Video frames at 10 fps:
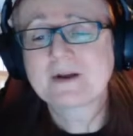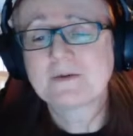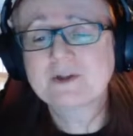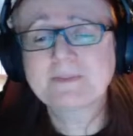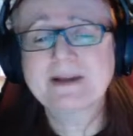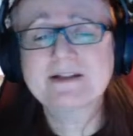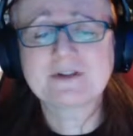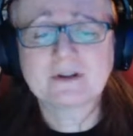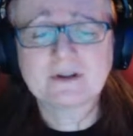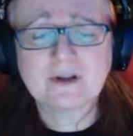We spent
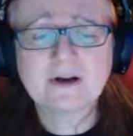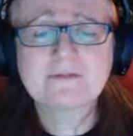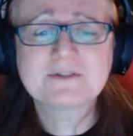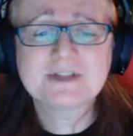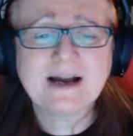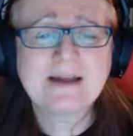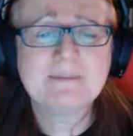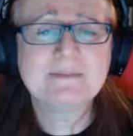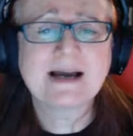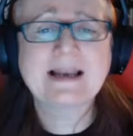a lot of
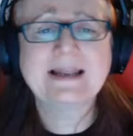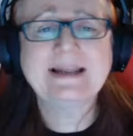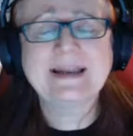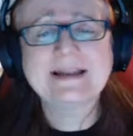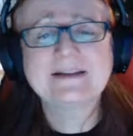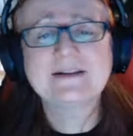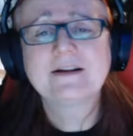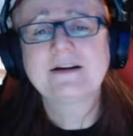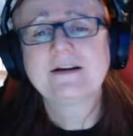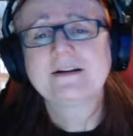time dialing in
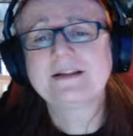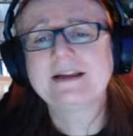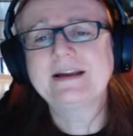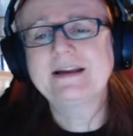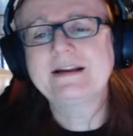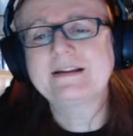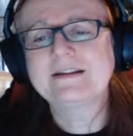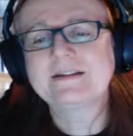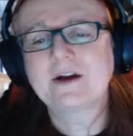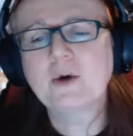
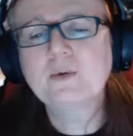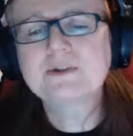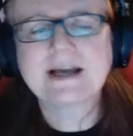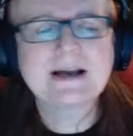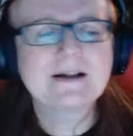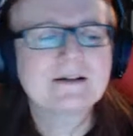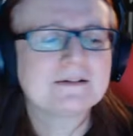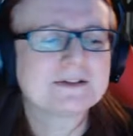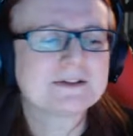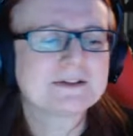the
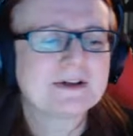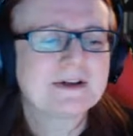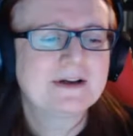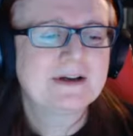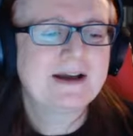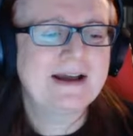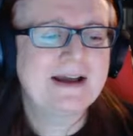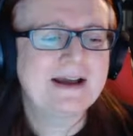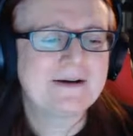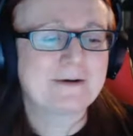hotels.
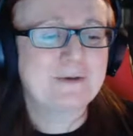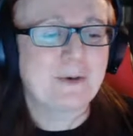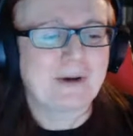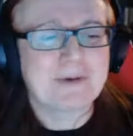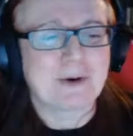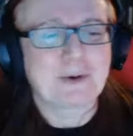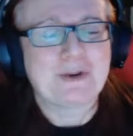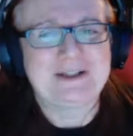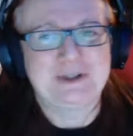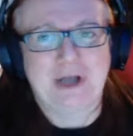I'm going to call
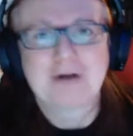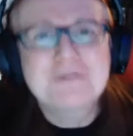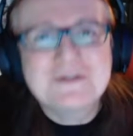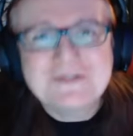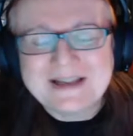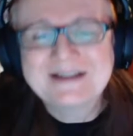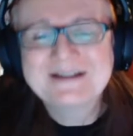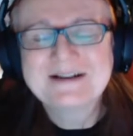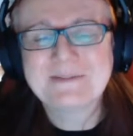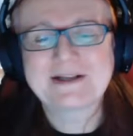it geography,
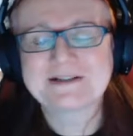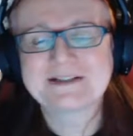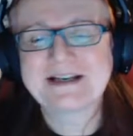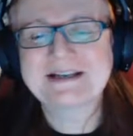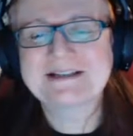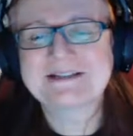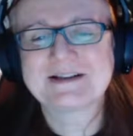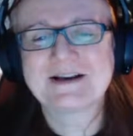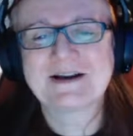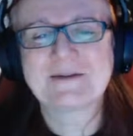because it is
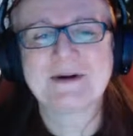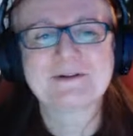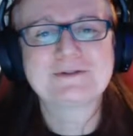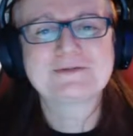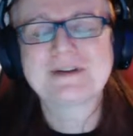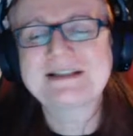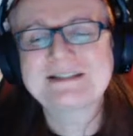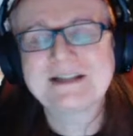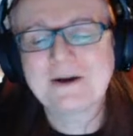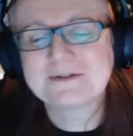a
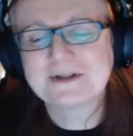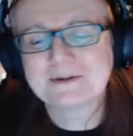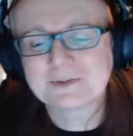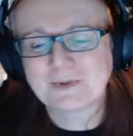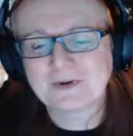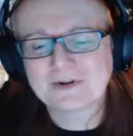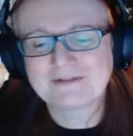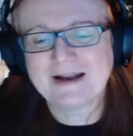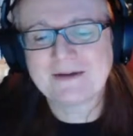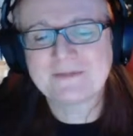crazy hotel to walk
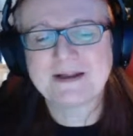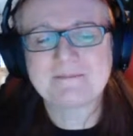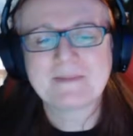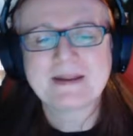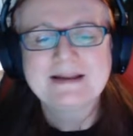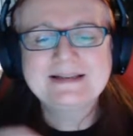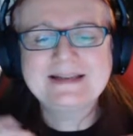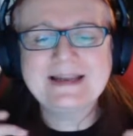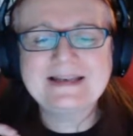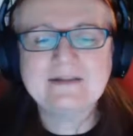around in.
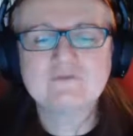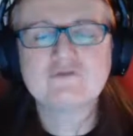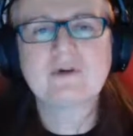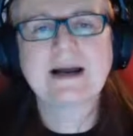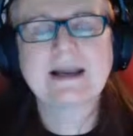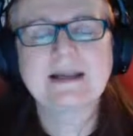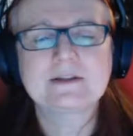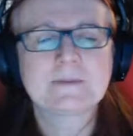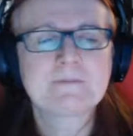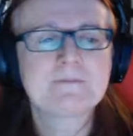Getting it
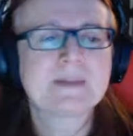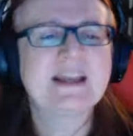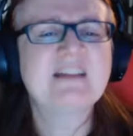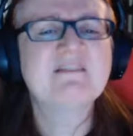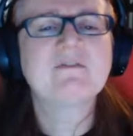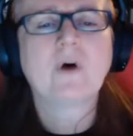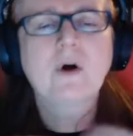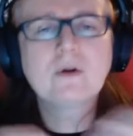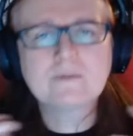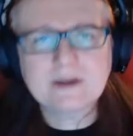right,
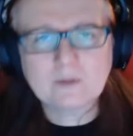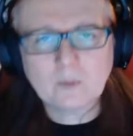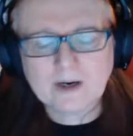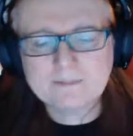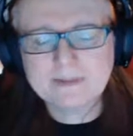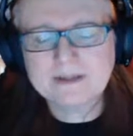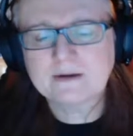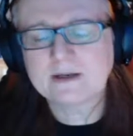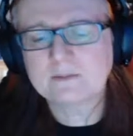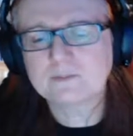evolving what had been
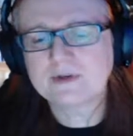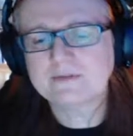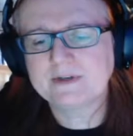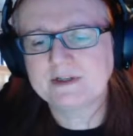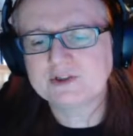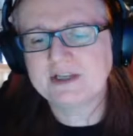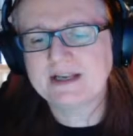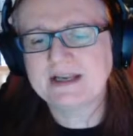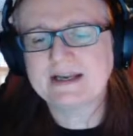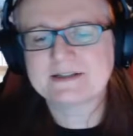done in previous
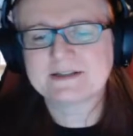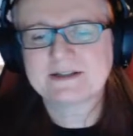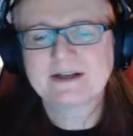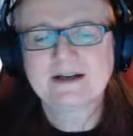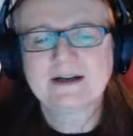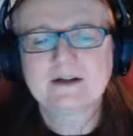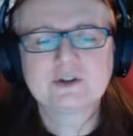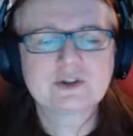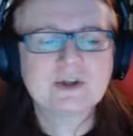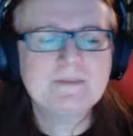years
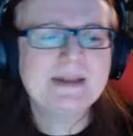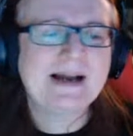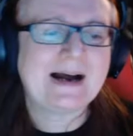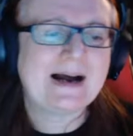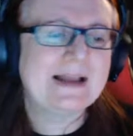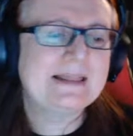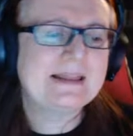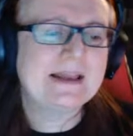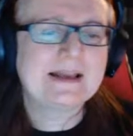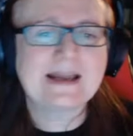to something I
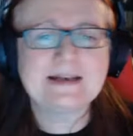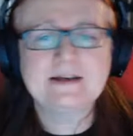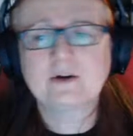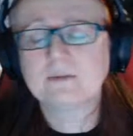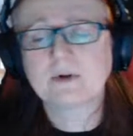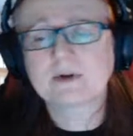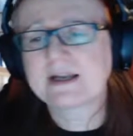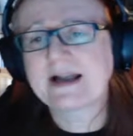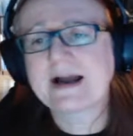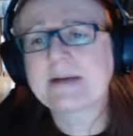think ended up
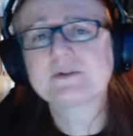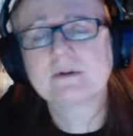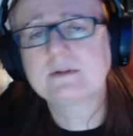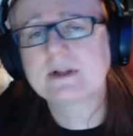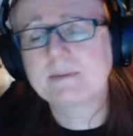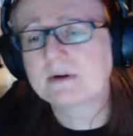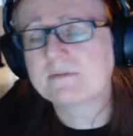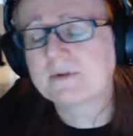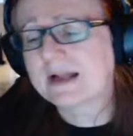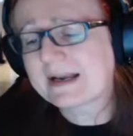looking absolutely
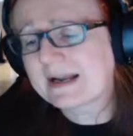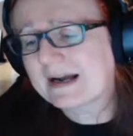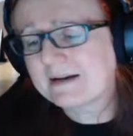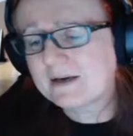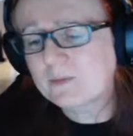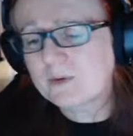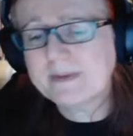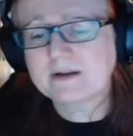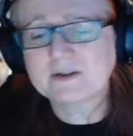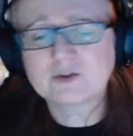beautiful. And I will
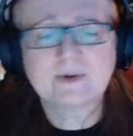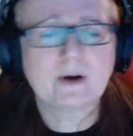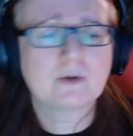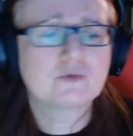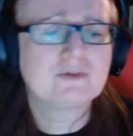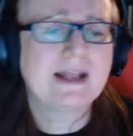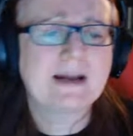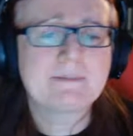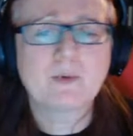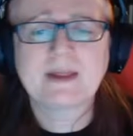be honest with you, I was really
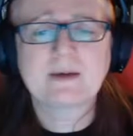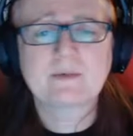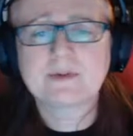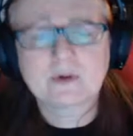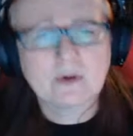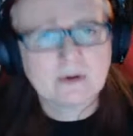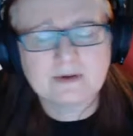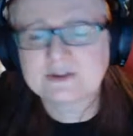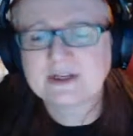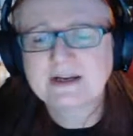happy with how the
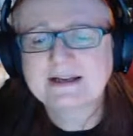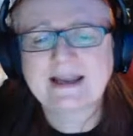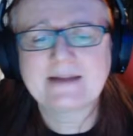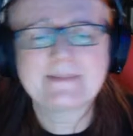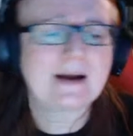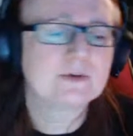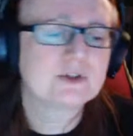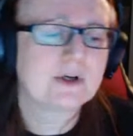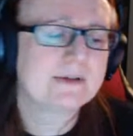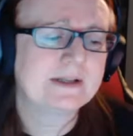colours came out
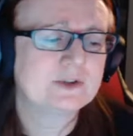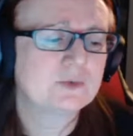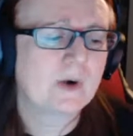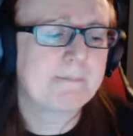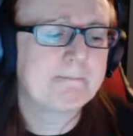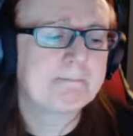on this one.